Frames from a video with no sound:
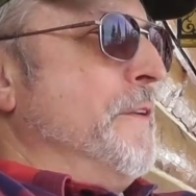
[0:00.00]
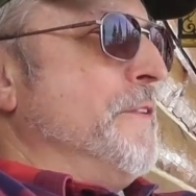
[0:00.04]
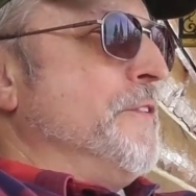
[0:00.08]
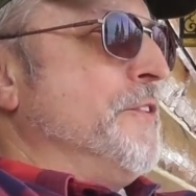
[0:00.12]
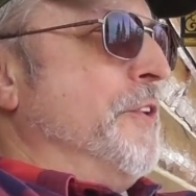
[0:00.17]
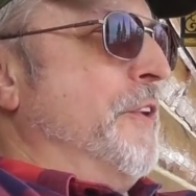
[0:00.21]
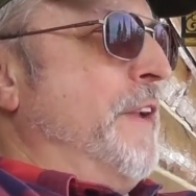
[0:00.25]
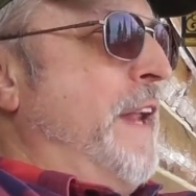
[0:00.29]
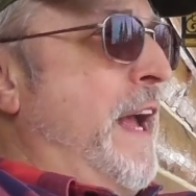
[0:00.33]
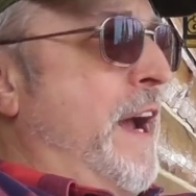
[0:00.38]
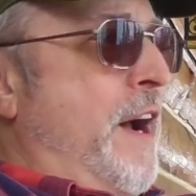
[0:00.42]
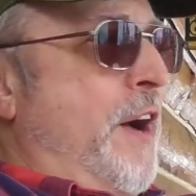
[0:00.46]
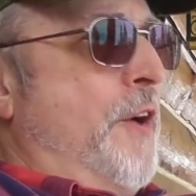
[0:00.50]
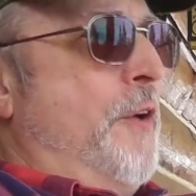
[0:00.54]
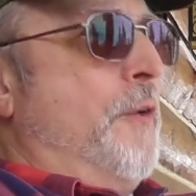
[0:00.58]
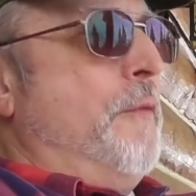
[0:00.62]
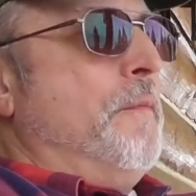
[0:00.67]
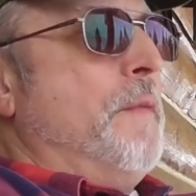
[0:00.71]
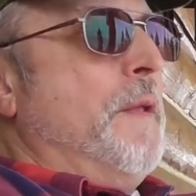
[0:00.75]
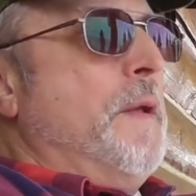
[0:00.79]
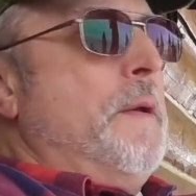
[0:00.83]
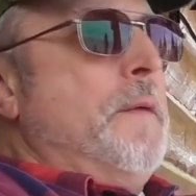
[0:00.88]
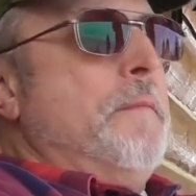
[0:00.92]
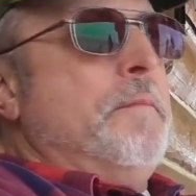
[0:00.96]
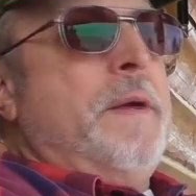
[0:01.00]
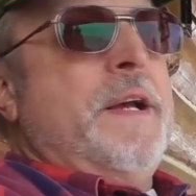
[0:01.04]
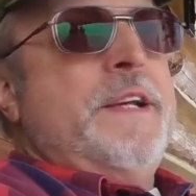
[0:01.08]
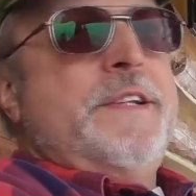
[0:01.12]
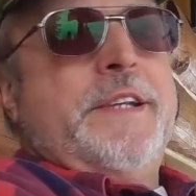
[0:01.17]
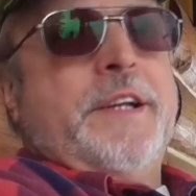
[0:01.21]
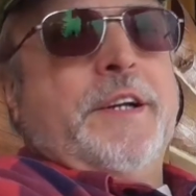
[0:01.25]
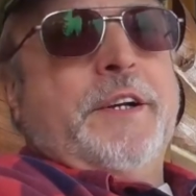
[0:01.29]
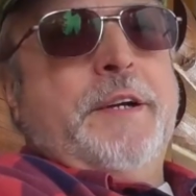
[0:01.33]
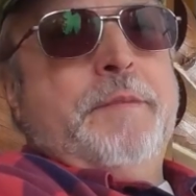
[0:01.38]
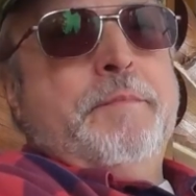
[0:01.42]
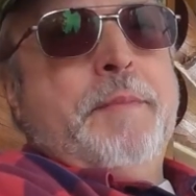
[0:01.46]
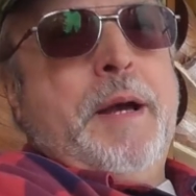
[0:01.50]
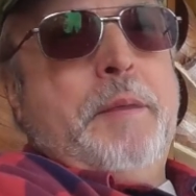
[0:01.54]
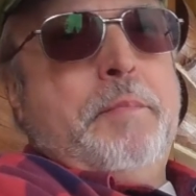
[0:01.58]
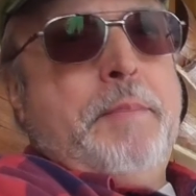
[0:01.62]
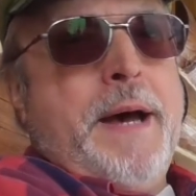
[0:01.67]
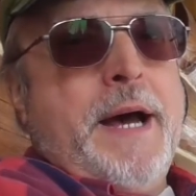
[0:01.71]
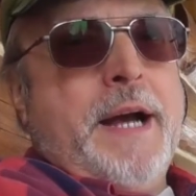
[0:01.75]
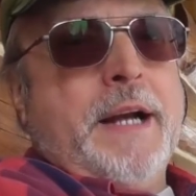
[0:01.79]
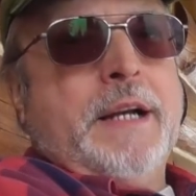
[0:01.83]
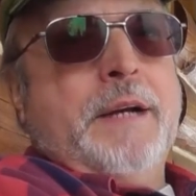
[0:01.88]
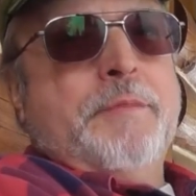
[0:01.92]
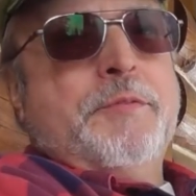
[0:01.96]
So now, basically, my
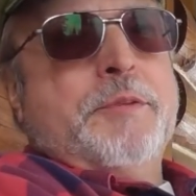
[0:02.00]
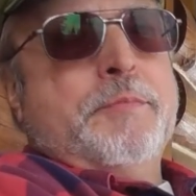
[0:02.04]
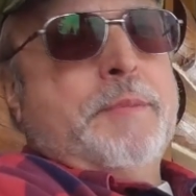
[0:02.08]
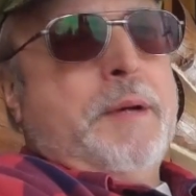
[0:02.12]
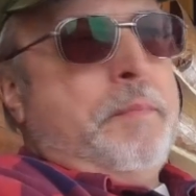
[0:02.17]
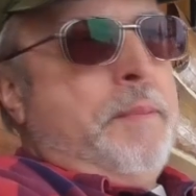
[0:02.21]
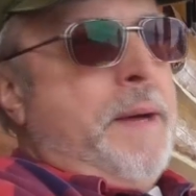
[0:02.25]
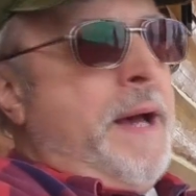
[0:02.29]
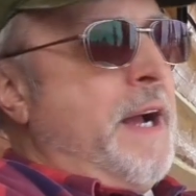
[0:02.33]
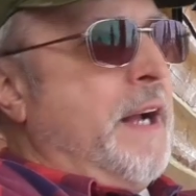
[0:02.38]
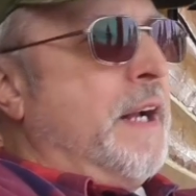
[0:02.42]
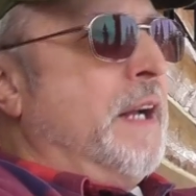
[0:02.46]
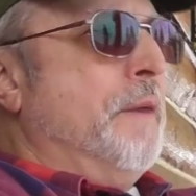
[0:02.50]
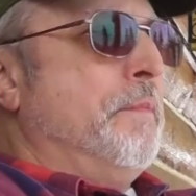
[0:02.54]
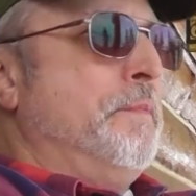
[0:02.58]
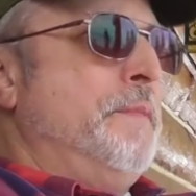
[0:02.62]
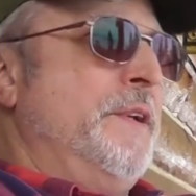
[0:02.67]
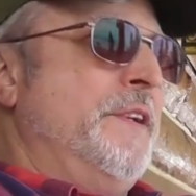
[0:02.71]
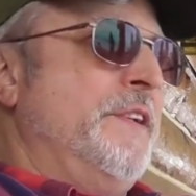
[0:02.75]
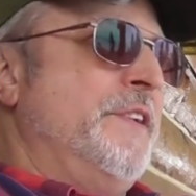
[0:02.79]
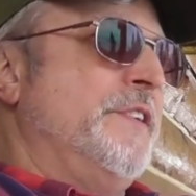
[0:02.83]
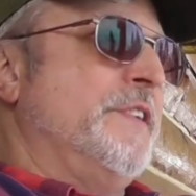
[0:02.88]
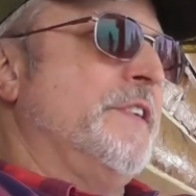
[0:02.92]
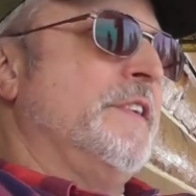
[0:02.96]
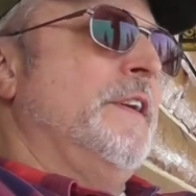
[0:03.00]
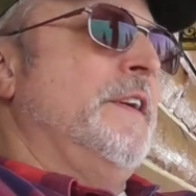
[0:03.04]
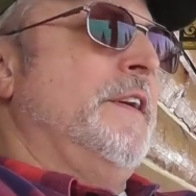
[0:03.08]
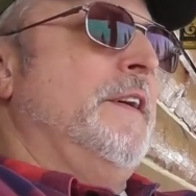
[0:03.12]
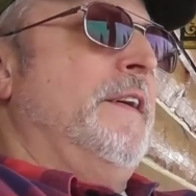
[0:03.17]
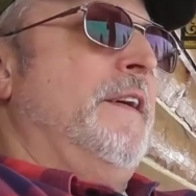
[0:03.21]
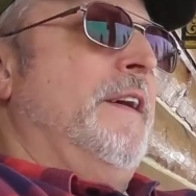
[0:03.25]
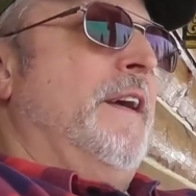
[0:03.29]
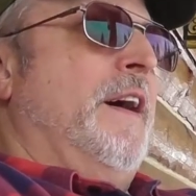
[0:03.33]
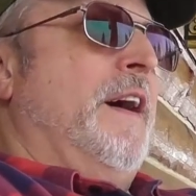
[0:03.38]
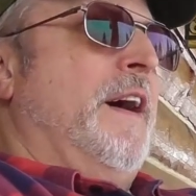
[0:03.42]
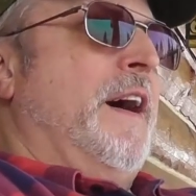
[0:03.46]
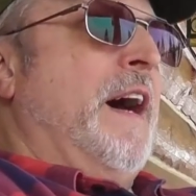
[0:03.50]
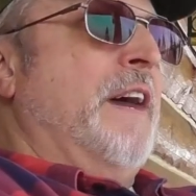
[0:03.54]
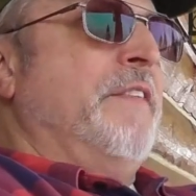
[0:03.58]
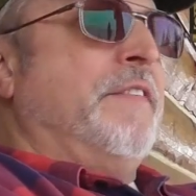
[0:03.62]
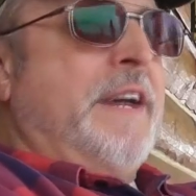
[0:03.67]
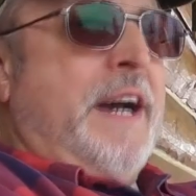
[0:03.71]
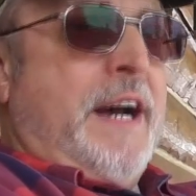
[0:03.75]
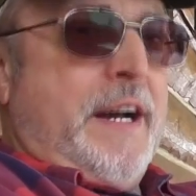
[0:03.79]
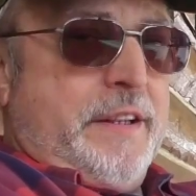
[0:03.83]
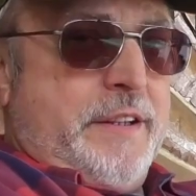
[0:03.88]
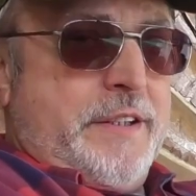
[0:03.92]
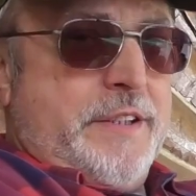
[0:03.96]
backup to my backup is I've
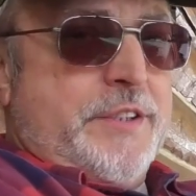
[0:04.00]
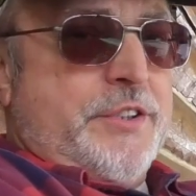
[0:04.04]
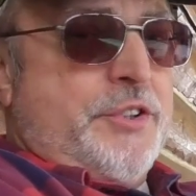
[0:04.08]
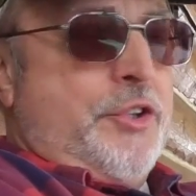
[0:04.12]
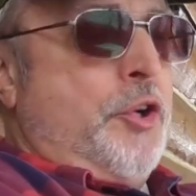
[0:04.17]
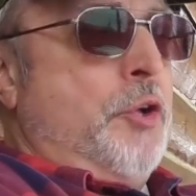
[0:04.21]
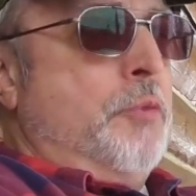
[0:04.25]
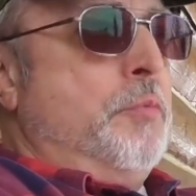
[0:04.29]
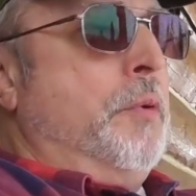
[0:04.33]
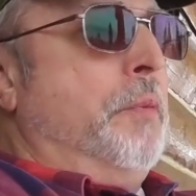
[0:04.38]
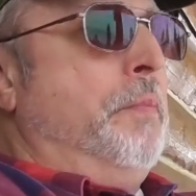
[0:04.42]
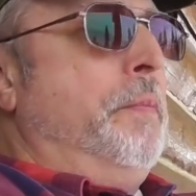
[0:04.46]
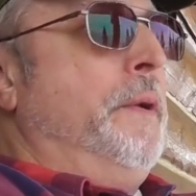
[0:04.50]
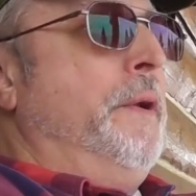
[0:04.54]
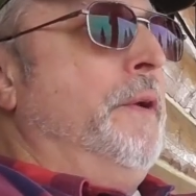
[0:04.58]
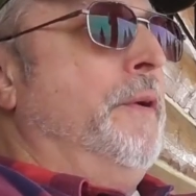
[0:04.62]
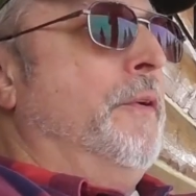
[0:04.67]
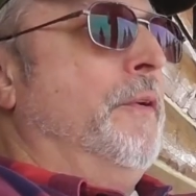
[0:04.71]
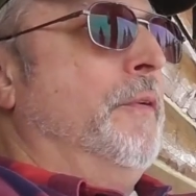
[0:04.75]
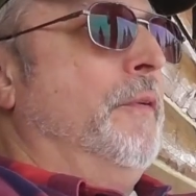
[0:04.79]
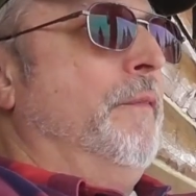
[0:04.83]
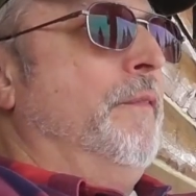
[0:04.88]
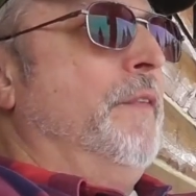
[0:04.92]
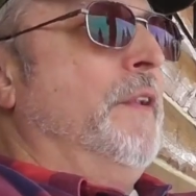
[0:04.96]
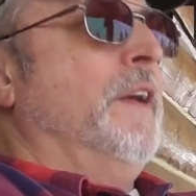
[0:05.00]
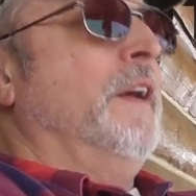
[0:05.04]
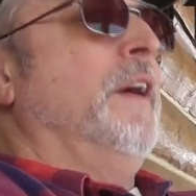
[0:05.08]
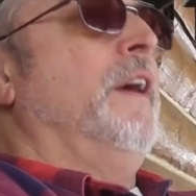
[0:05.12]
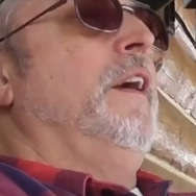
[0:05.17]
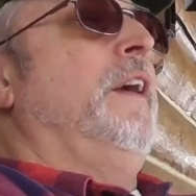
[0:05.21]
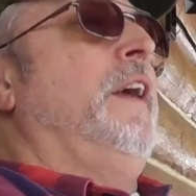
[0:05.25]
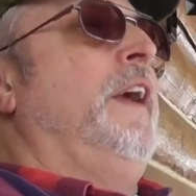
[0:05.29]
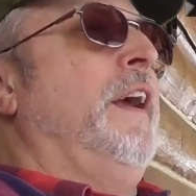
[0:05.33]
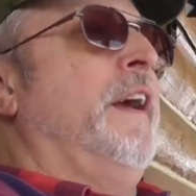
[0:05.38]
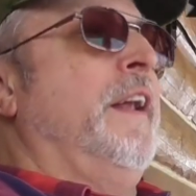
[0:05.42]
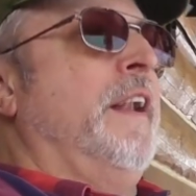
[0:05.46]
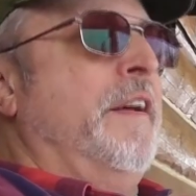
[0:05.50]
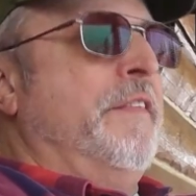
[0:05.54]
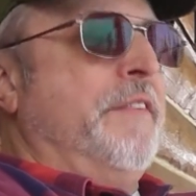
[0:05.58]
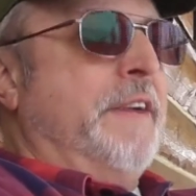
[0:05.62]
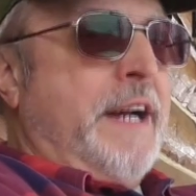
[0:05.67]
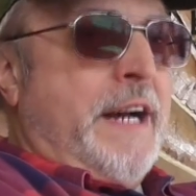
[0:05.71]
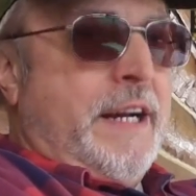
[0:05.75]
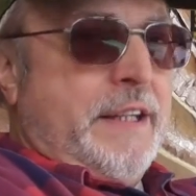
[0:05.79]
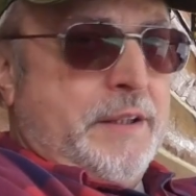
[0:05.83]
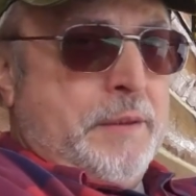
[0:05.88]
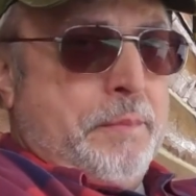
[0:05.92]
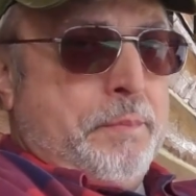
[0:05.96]
got the snowmobile and I've
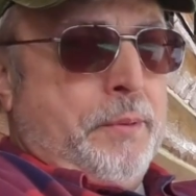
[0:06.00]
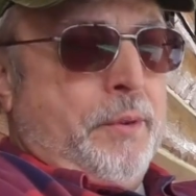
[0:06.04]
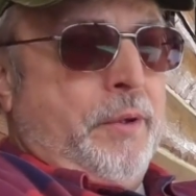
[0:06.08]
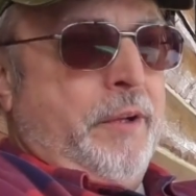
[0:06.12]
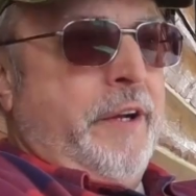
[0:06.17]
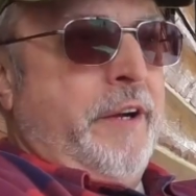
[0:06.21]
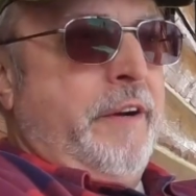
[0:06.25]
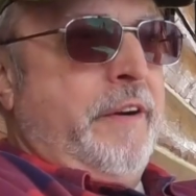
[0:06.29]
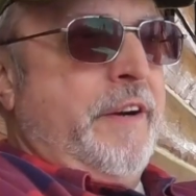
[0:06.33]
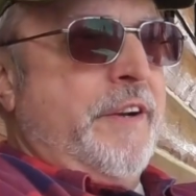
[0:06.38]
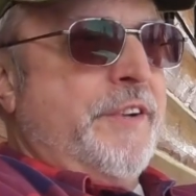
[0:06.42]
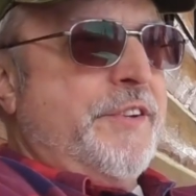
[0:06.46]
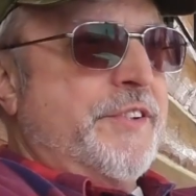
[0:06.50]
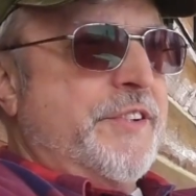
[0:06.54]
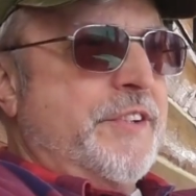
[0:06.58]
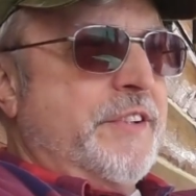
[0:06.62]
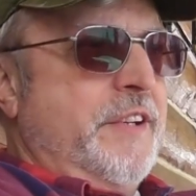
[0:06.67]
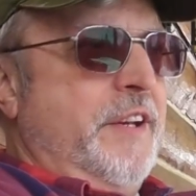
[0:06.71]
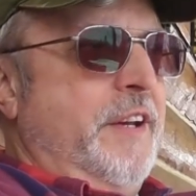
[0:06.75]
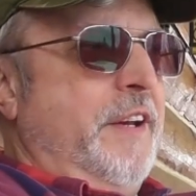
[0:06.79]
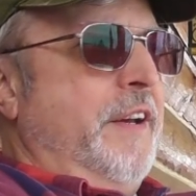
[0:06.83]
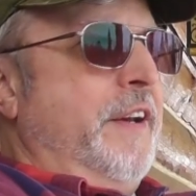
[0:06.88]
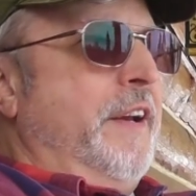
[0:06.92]
got the Polaris,